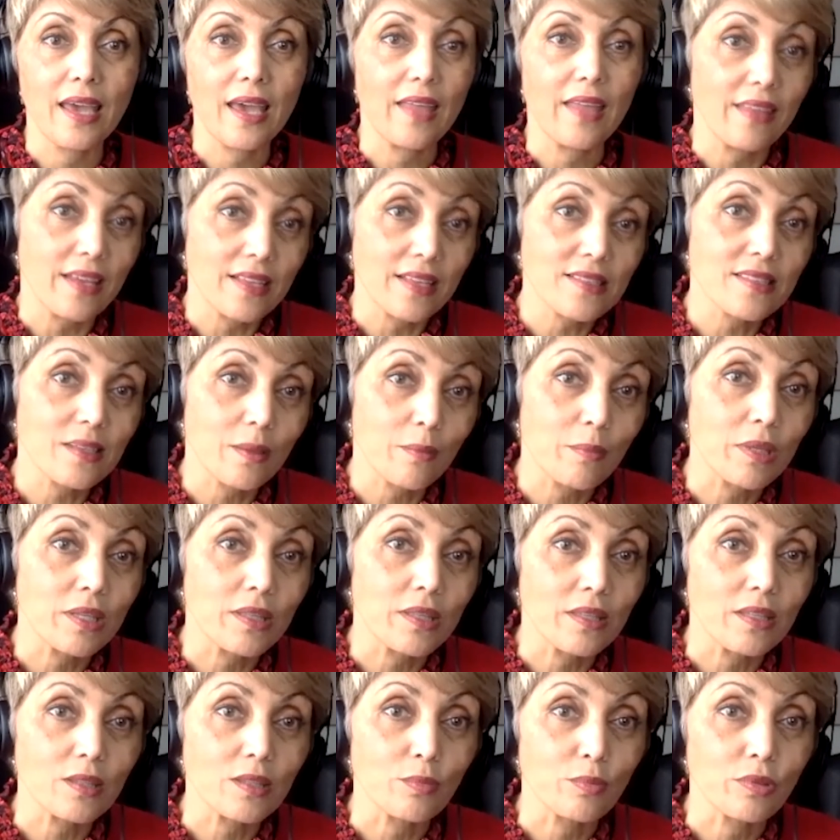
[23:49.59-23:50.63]
And that's
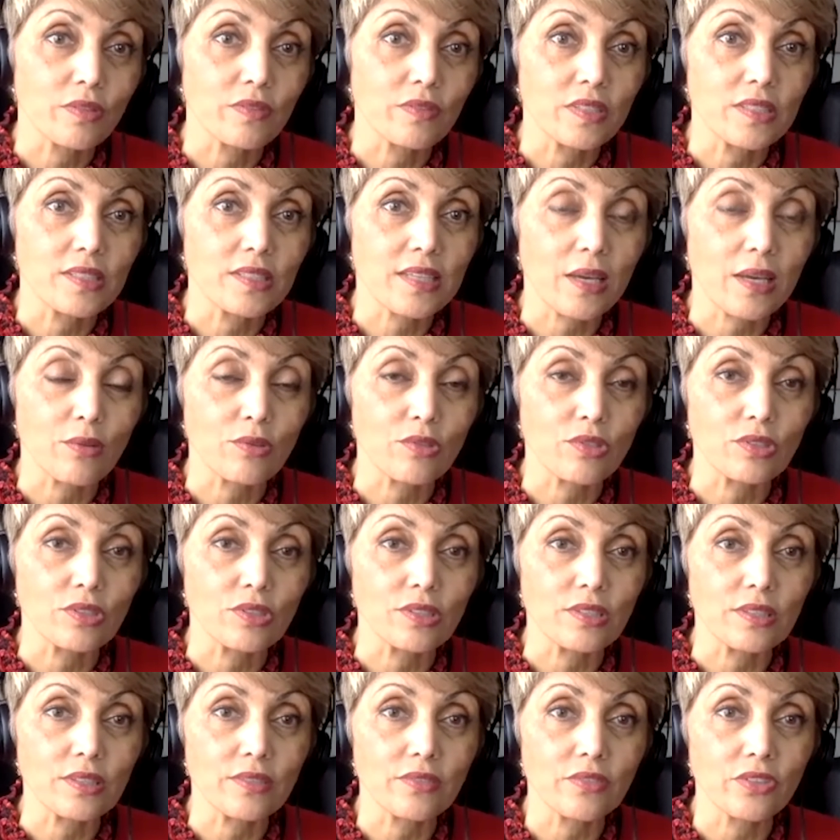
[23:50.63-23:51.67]
something that the previous council
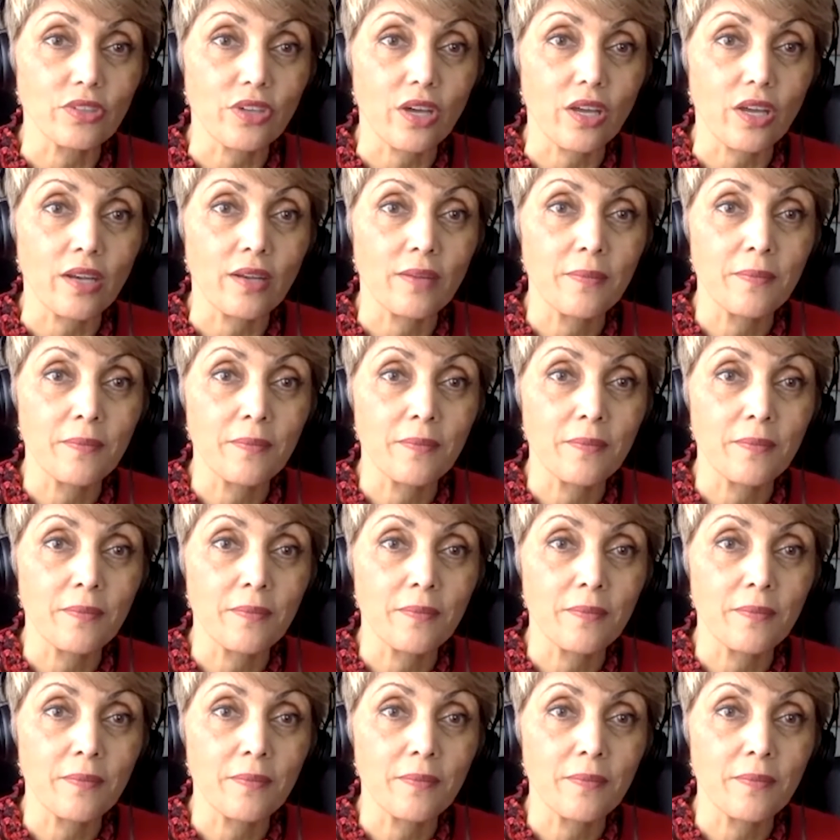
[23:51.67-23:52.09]
delivered on.